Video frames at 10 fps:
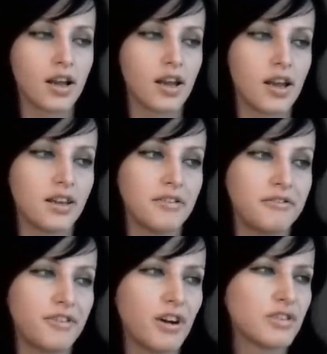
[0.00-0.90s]
And I
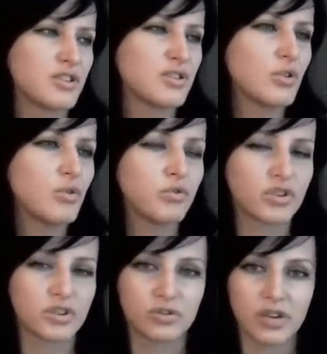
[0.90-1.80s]
found it so
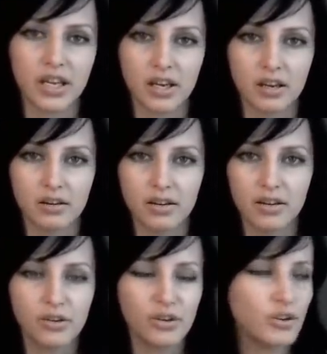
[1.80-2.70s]
frustrating.
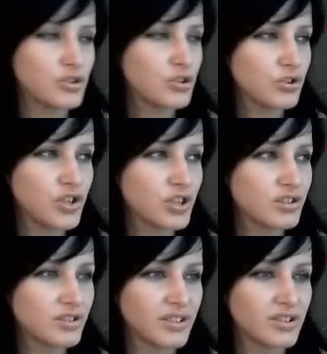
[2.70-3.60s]
It's
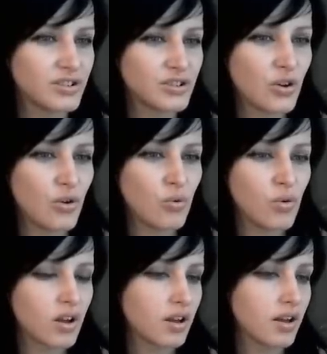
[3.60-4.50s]
so
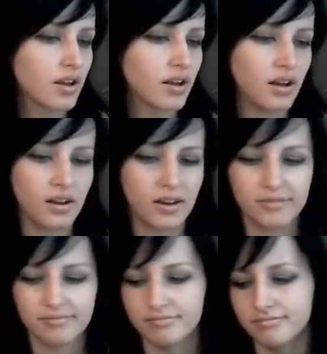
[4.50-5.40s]

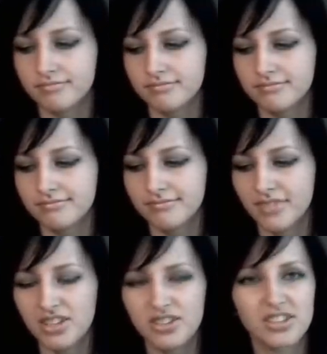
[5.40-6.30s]
um,
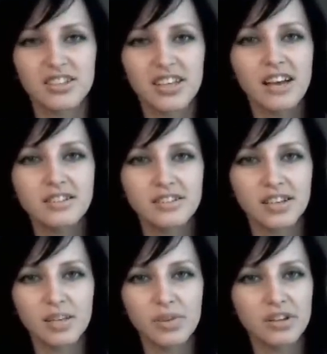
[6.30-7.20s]
it's disgusting.
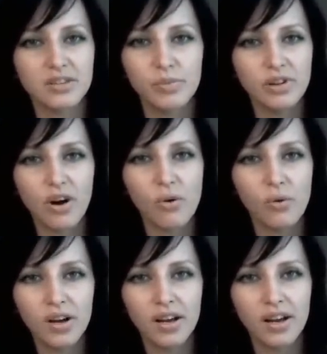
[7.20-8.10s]
I mean, it's
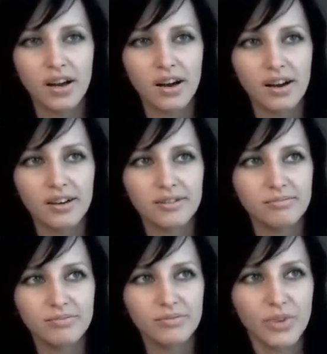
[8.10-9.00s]
below
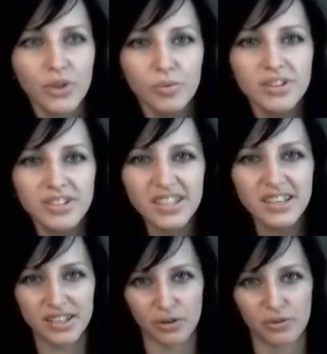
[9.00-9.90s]
human
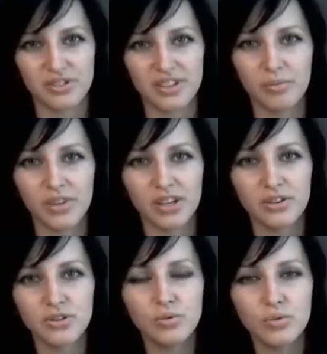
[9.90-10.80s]
dignity or something
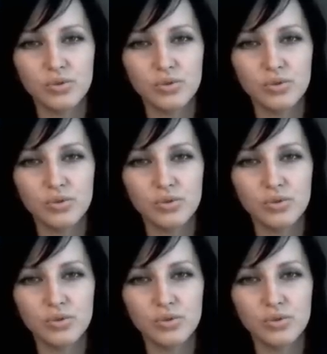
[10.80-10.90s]
to